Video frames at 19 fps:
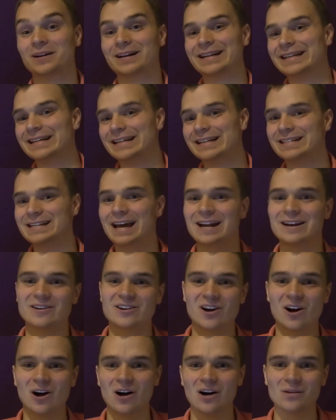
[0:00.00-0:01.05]
neat and
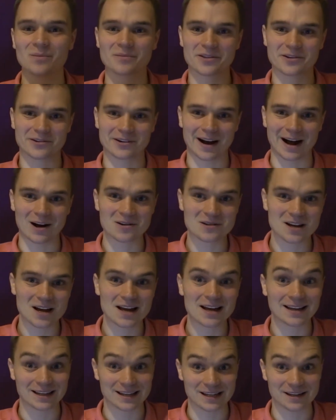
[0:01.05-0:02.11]
calm throughout,
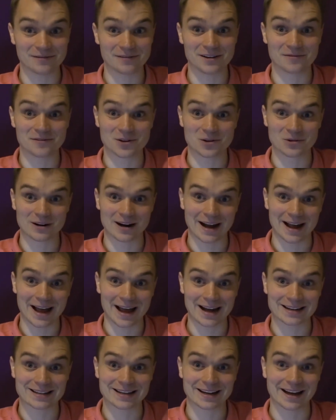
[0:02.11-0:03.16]
even if you were a
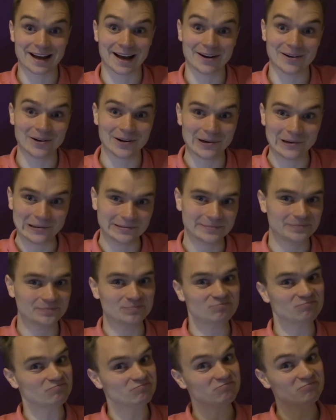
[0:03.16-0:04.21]
hectic hellhole,
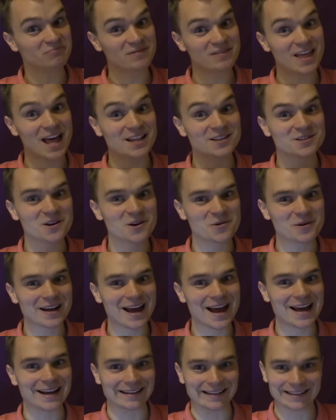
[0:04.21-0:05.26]
that's
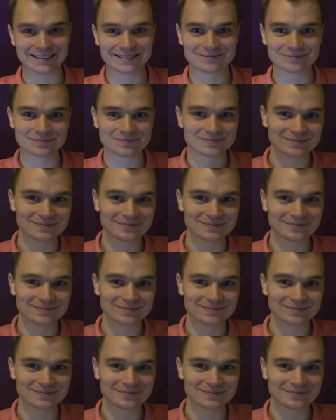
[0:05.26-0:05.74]
okay. We